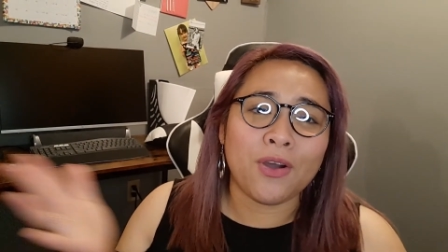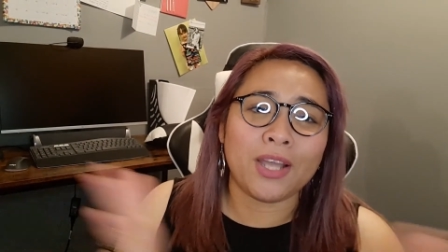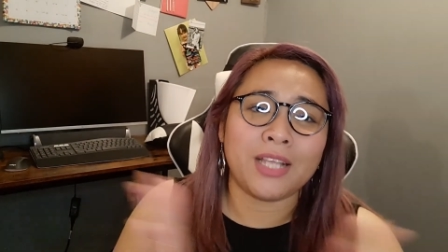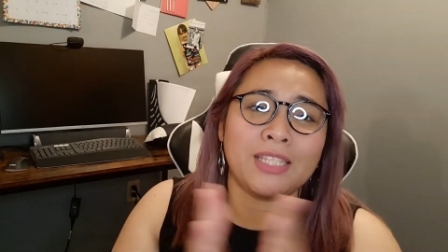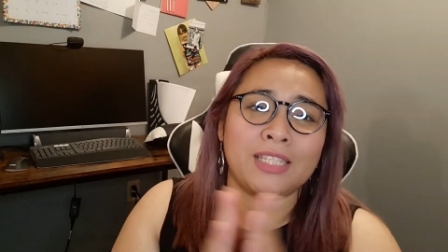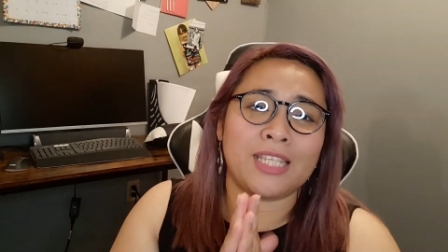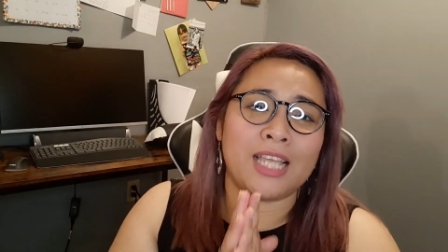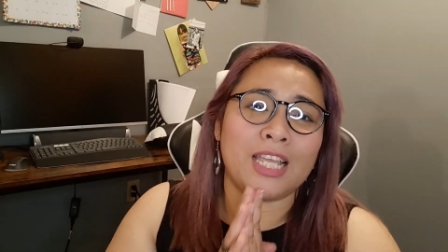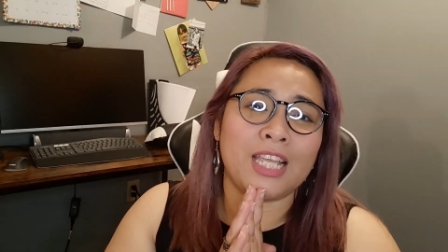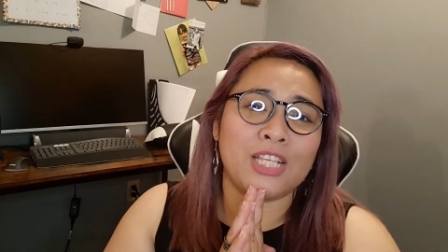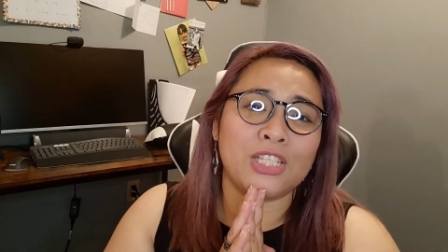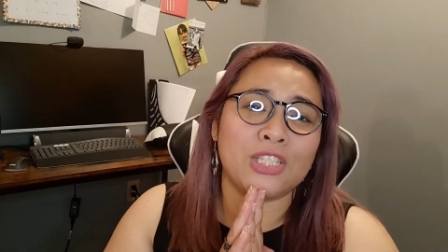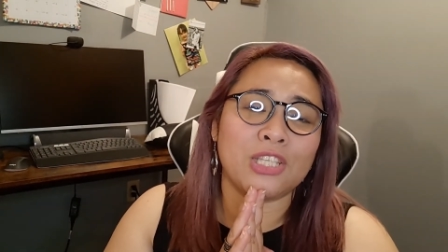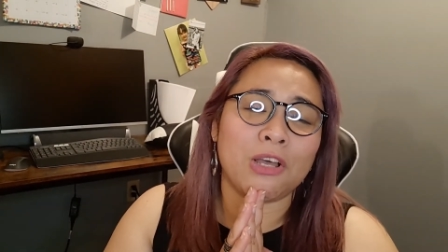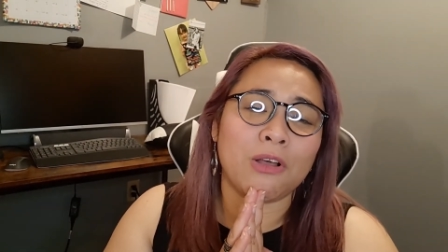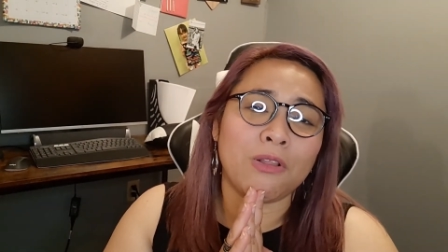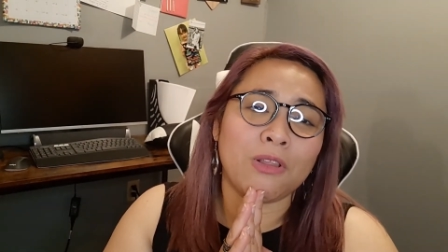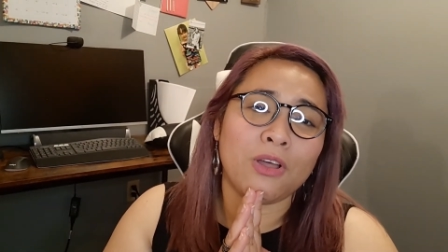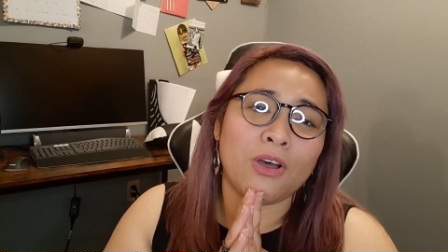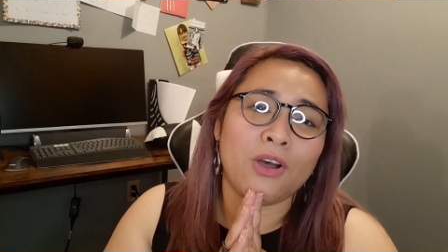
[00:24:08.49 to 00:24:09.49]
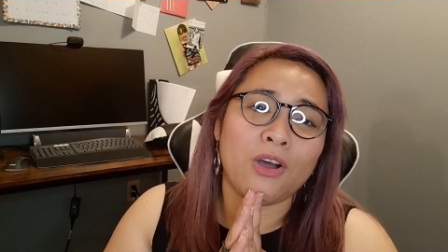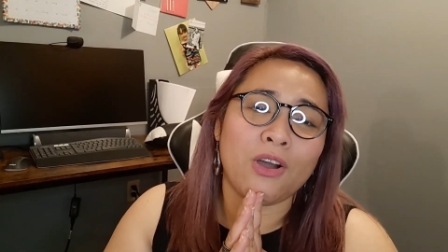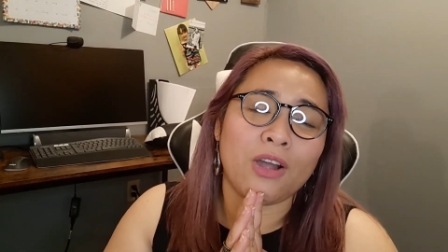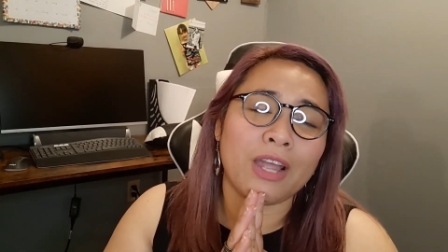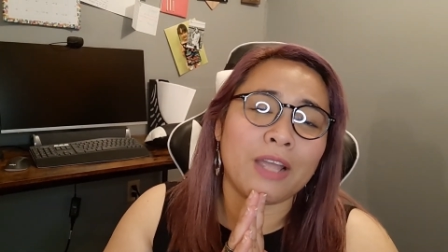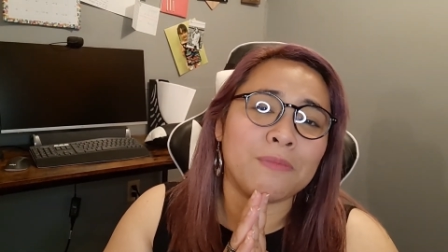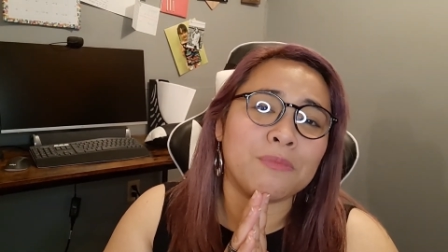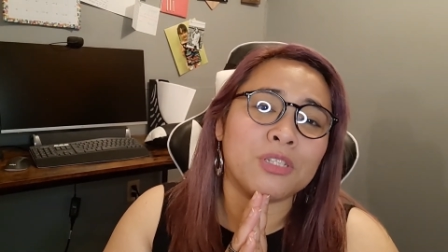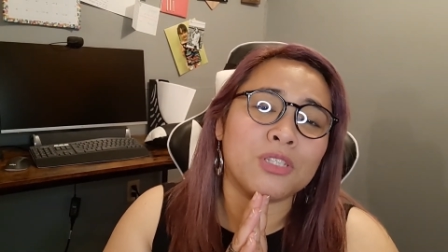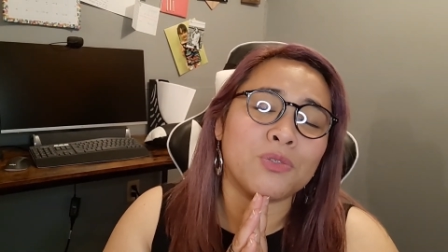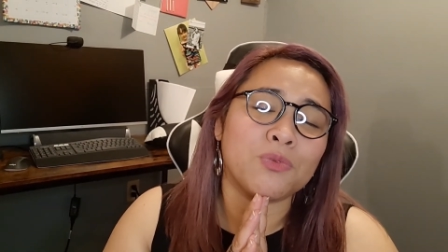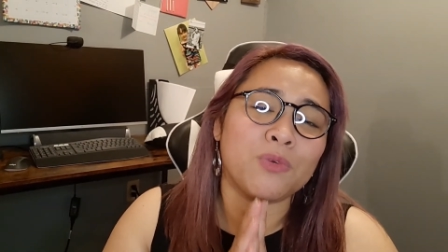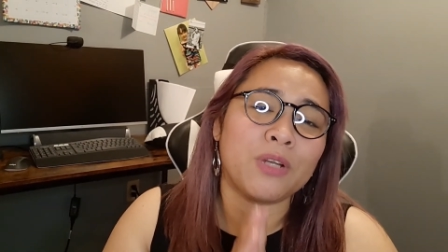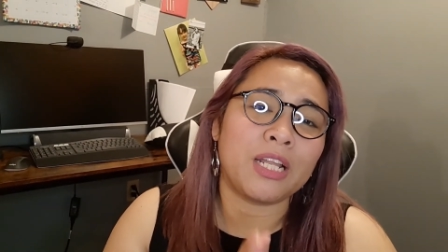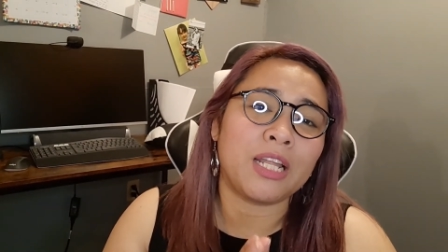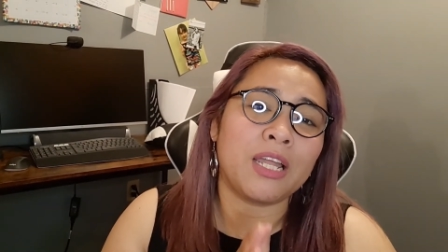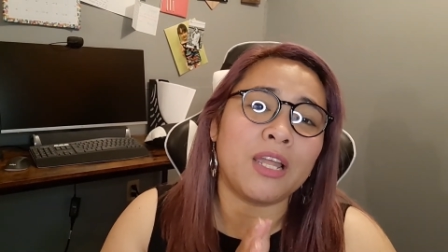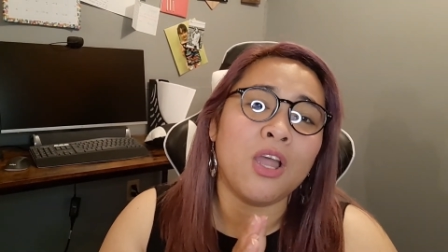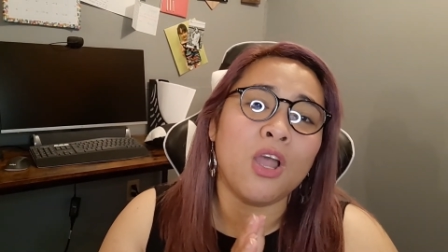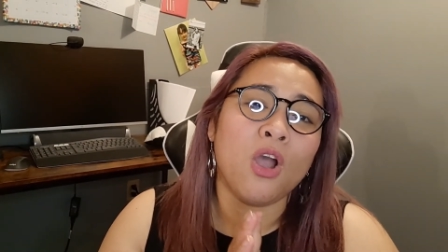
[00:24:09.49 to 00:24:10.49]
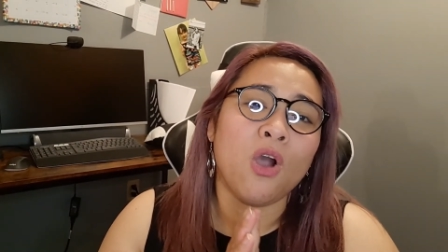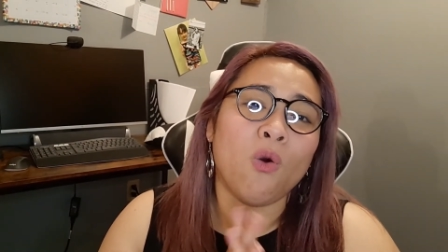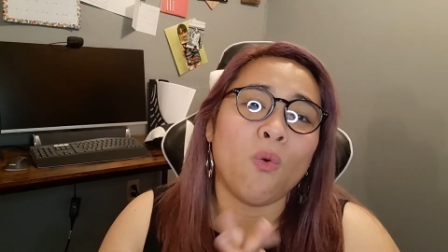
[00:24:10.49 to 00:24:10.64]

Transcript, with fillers: It's taking so long. I'm just really